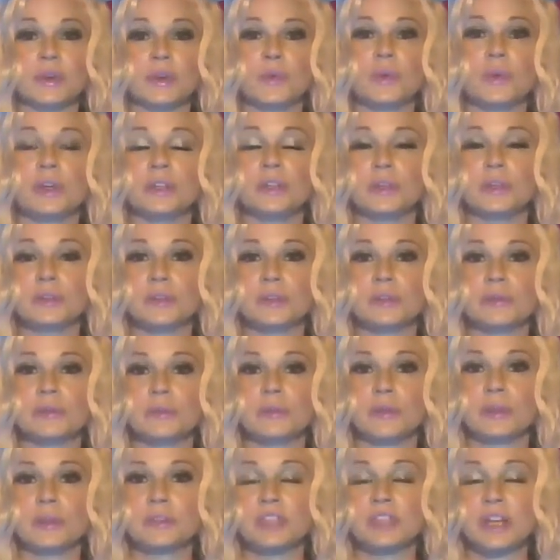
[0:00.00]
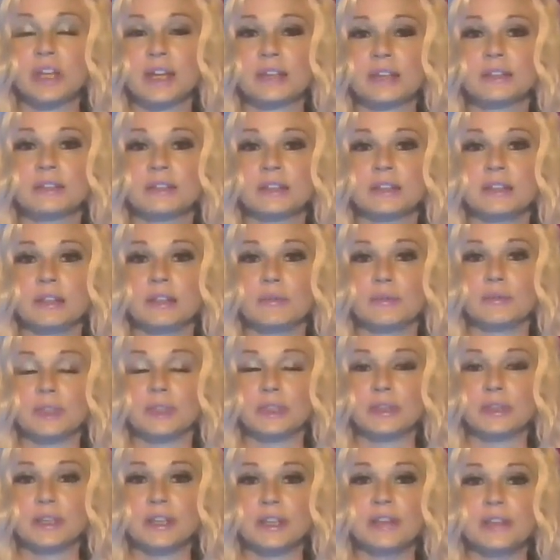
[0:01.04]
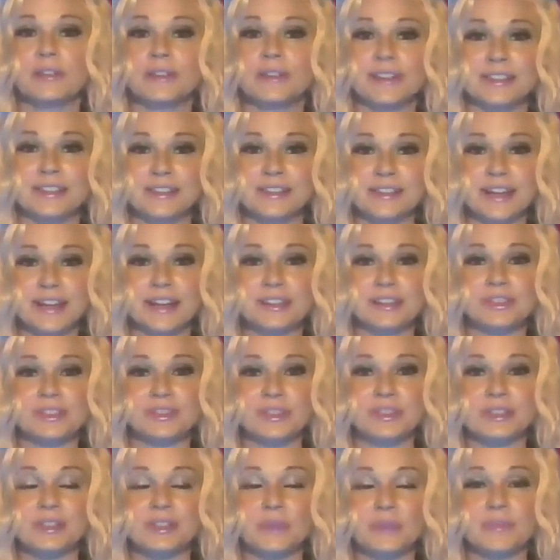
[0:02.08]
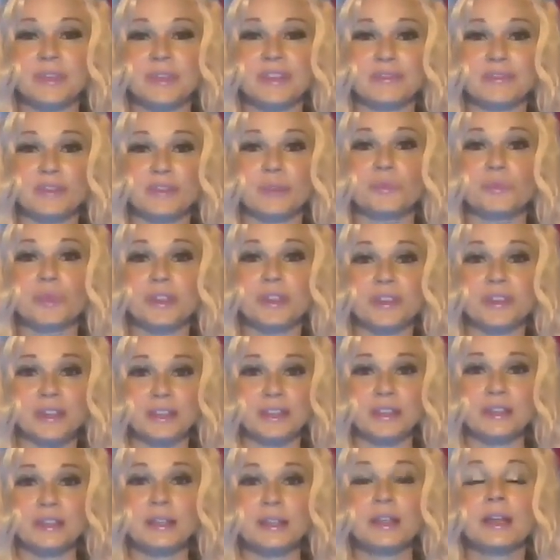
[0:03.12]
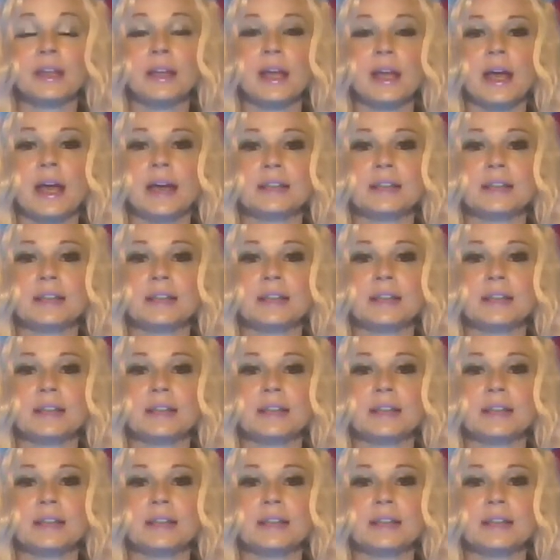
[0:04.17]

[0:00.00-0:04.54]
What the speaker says: So what you're channeling and what you're hearing is actually something from within,